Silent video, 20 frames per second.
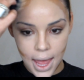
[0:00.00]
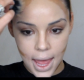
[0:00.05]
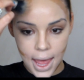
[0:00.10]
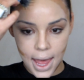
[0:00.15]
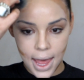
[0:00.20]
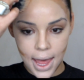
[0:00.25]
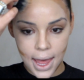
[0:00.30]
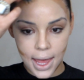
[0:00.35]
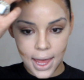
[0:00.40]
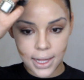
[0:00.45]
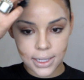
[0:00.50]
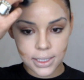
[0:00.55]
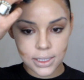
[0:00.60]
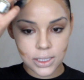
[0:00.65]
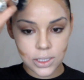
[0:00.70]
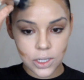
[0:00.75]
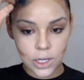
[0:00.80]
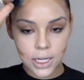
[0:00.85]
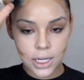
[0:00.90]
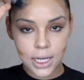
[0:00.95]
And
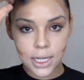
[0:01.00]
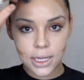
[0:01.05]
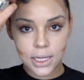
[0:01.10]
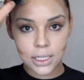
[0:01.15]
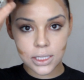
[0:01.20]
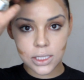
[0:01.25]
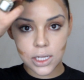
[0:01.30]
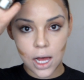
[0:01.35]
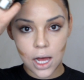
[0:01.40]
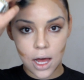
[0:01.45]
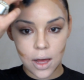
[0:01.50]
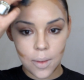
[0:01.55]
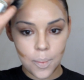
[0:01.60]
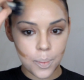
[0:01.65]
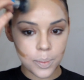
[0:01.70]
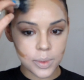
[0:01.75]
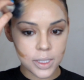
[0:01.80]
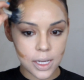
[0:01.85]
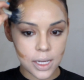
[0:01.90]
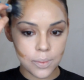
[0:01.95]
starting at the
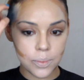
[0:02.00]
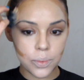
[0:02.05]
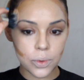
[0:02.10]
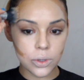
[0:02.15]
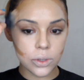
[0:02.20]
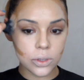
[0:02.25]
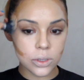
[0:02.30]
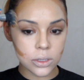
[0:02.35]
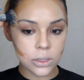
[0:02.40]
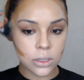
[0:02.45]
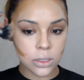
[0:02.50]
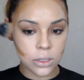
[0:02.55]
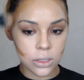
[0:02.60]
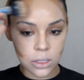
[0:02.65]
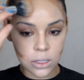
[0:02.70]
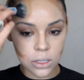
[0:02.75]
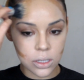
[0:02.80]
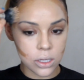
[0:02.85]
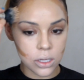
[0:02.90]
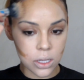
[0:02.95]
top temple
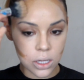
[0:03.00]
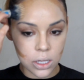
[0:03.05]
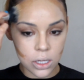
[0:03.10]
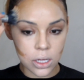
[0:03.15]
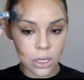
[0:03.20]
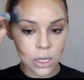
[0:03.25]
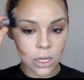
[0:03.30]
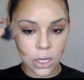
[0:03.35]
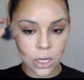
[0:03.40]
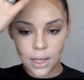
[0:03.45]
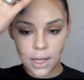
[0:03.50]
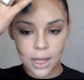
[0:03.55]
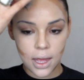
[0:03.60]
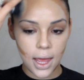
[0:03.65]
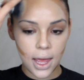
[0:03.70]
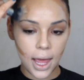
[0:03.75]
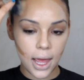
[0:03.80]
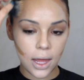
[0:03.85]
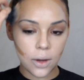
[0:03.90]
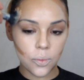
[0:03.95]

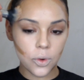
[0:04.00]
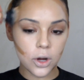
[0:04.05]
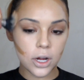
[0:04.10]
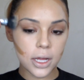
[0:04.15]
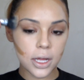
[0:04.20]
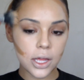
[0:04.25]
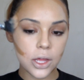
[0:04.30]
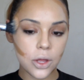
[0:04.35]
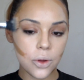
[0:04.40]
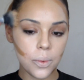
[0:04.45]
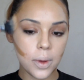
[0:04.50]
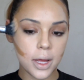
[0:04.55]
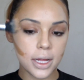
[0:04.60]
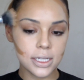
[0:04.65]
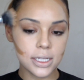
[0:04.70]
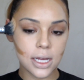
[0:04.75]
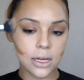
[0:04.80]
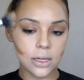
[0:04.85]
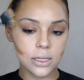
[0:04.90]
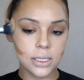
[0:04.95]
and working your way
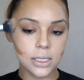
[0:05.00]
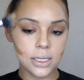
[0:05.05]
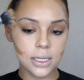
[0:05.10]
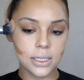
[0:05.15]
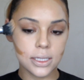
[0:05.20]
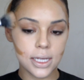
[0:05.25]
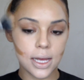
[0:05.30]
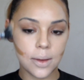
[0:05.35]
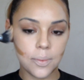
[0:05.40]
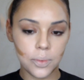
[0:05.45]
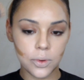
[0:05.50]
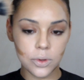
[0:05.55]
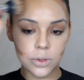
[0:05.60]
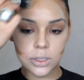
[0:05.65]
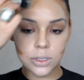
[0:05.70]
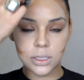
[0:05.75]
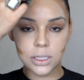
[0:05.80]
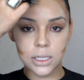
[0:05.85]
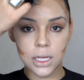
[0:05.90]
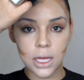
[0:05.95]
down to the
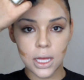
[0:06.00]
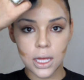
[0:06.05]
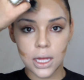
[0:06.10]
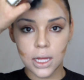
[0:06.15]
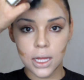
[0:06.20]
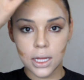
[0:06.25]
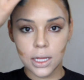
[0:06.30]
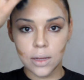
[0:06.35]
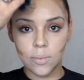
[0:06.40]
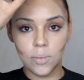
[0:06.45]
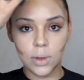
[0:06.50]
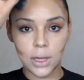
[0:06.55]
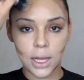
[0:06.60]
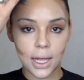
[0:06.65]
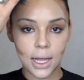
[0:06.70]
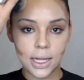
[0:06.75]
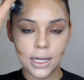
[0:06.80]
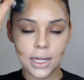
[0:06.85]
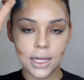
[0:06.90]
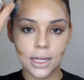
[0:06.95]
temples,
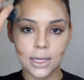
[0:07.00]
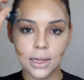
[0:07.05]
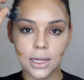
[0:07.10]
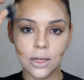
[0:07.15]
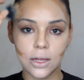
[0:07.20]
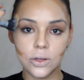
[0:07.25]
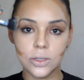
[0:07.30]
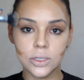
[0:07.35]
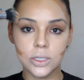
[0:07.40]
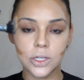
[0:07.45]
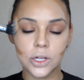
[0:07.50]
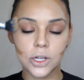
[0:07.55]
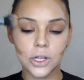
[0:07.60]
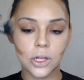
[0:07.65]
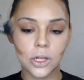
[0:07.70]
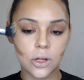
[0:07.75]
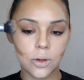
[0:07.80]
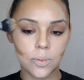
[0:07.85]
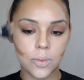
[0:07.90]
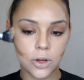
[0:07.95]
blend in little
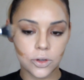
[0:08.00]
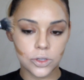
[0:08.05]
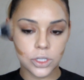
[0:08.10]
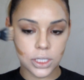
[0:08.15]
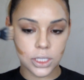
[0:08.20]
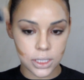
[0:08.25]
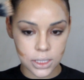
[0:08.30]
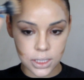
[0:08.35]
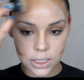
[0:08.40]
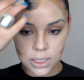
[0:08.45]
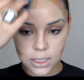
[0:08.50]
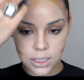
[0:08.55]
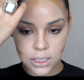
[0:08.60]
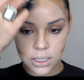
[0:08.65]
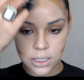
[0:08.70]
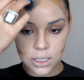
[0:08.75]
circular motions.